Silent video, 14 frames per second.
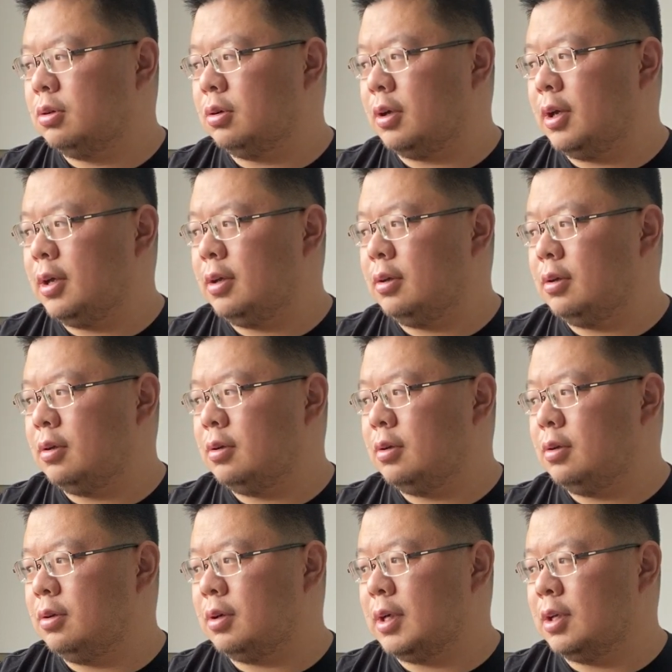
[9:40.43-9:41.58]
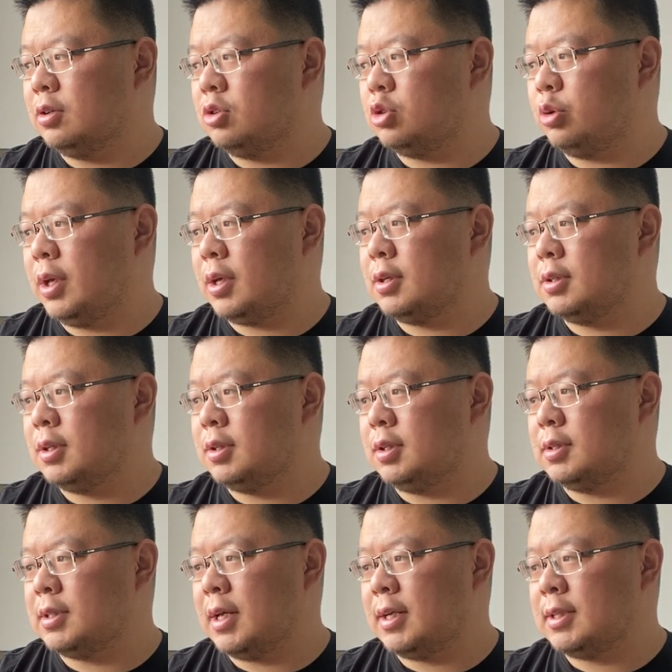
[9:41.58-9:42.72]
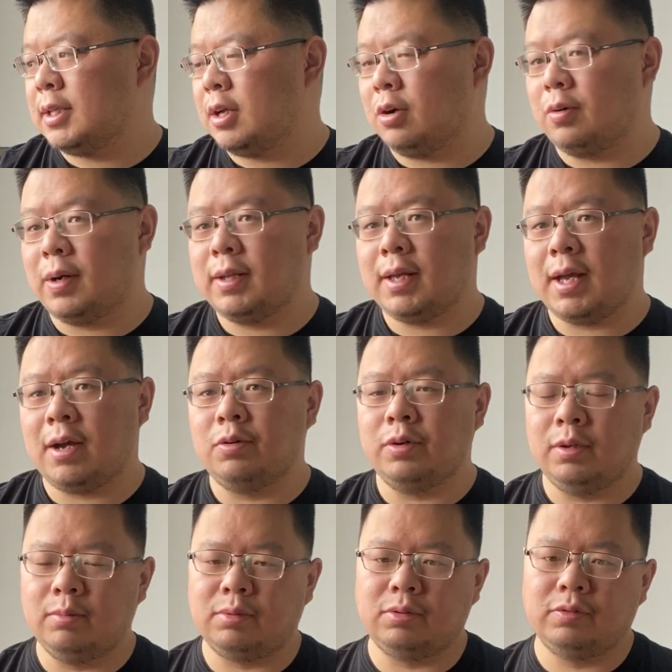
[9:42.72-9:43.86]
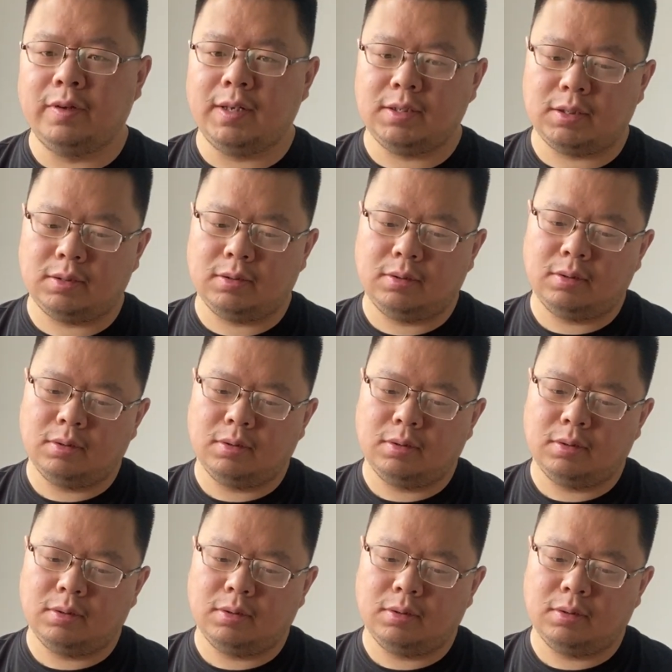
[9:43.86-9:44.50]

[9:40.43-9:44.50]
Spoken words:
Okay, you can tweak the design that already have, improve it.